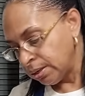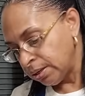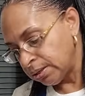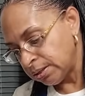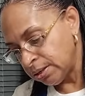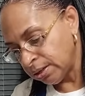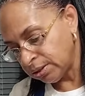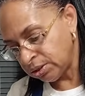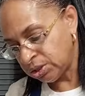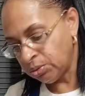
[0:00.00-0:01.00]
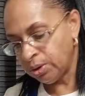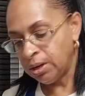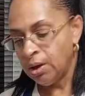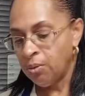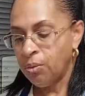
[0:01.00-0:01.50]
It's nothing to it.
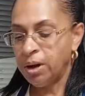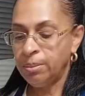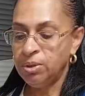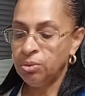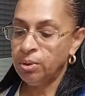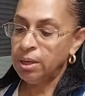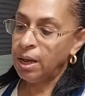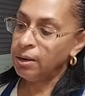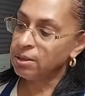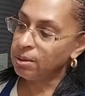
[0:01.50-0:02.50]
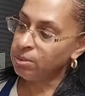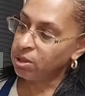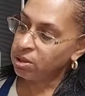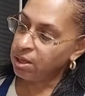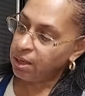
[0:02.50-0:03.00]
What I'm doing now is I'm
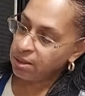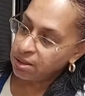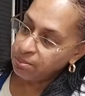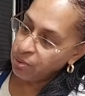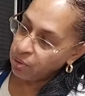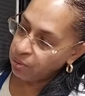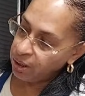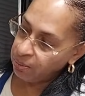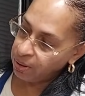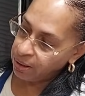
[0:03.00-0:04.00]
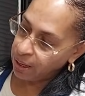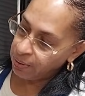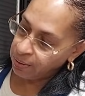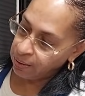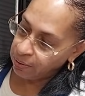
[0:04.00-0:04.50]
just sticking some more greenery
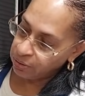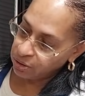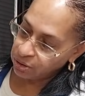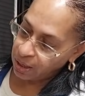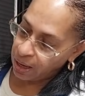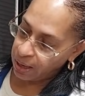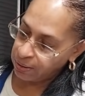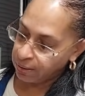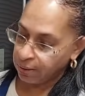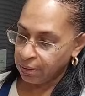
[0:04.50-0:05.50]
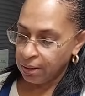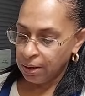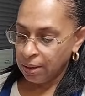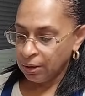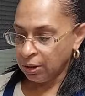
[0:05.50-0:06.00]
down in there just to hide the
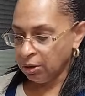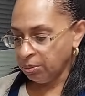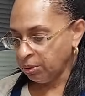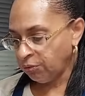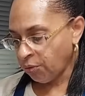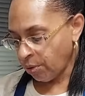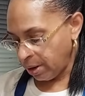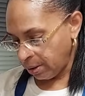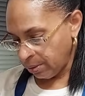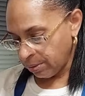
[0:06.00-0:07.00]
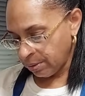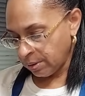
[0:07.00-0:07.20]
aluminum foil.